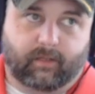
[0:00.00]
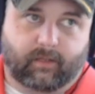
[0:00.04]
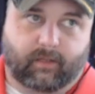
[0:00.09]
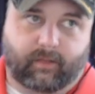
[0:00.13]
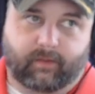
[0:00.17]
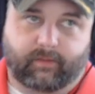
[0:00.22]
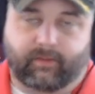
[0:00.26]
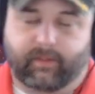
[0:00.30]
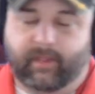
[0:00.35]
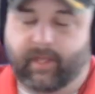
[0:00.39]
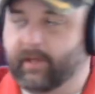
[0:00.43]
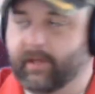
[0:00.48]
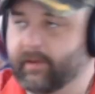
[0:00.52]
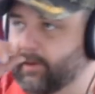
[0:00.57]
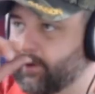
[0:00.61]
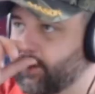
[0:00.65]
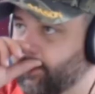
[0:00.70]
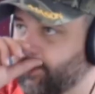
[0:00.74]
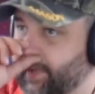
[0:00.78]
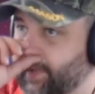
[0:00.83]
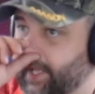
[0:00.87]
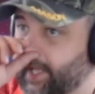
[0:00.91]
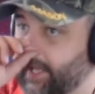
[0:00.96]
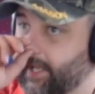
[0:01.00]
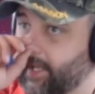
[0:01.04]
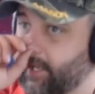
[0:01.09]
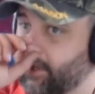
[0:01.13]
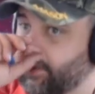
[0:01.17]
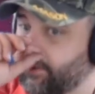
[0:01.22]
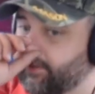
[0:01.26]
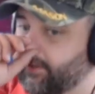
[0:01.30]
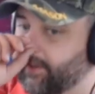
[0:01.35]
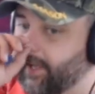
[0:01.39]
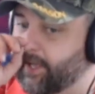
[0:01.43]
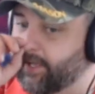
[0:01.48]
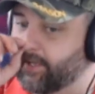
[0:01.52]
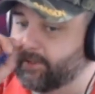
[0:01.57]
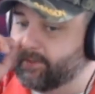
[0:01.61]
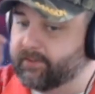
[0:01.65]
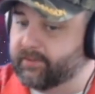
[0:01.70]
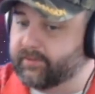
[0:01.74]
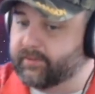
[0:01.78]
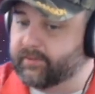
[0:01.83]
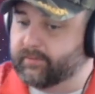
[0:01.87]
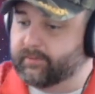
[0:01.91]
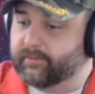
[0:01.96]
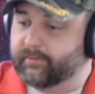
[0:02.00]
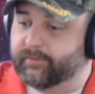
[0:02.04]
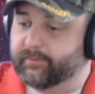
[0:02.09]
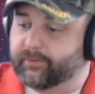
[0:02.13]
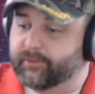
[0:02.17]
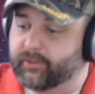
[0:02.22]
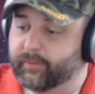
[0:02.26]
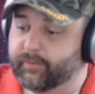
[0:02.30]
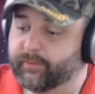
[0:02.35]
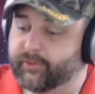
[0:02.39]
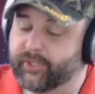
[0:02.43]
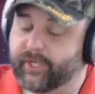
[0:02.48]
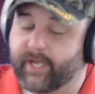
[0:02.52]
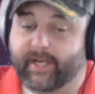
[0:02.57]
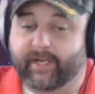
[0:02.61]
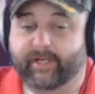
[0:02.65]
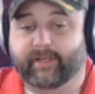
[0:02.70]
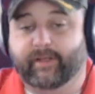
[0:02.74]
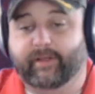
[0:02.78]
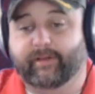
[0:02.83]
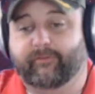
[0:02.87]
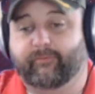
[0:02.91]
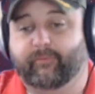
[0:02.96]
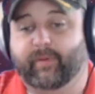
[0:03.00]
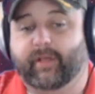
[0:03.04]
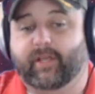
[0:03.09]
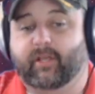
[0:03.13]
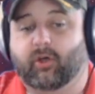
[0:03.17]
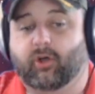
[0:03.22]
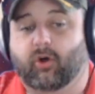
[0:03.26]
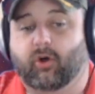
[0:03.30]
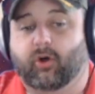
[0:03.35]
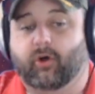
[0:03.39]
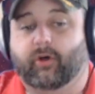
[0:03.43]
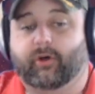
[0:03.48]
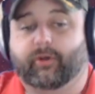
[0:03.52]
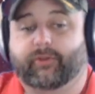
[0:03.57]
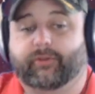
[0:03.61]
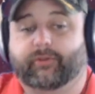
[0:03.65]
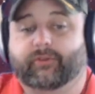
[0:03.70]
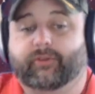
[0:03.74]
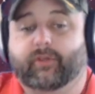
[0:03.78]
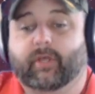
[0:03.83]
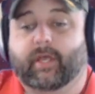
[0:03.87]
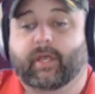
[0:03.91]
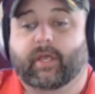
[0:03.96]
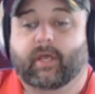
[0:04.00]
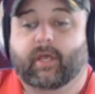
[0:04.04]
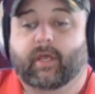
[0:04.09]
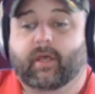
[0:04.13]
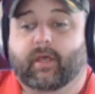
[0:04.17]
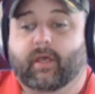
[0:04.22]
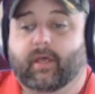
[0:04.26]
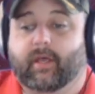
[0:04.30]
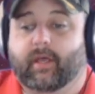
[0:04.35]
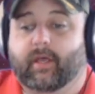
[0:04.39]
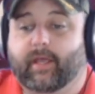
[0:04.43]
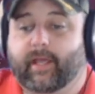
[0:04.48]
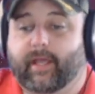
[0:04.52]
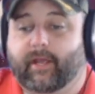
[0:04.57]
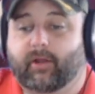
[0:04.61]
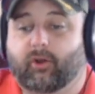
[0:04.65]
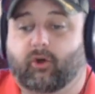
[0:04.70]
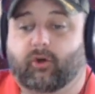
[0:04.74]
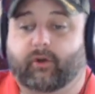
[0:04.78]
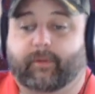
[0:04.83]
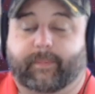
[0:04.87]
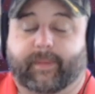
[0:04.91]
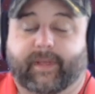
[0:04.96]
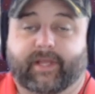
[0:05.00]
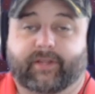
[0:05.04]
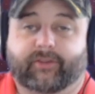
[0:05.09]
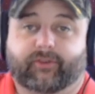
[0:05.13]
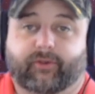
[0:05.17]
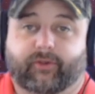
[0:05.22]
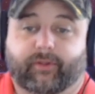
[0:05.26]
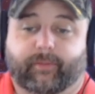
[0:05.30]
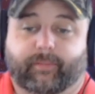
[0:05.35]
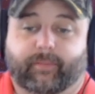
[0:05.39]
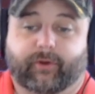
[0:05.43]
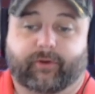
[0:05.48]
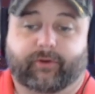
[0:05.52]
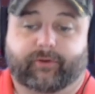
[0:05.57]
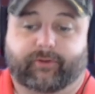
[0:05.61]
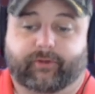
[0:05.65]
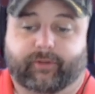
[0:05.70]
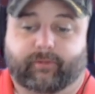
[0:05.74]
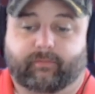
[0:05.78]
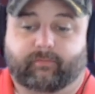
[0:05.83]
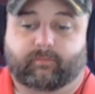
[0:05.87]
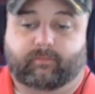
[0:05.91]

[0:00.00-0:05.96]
to me, that's subjective because it all depends on the person.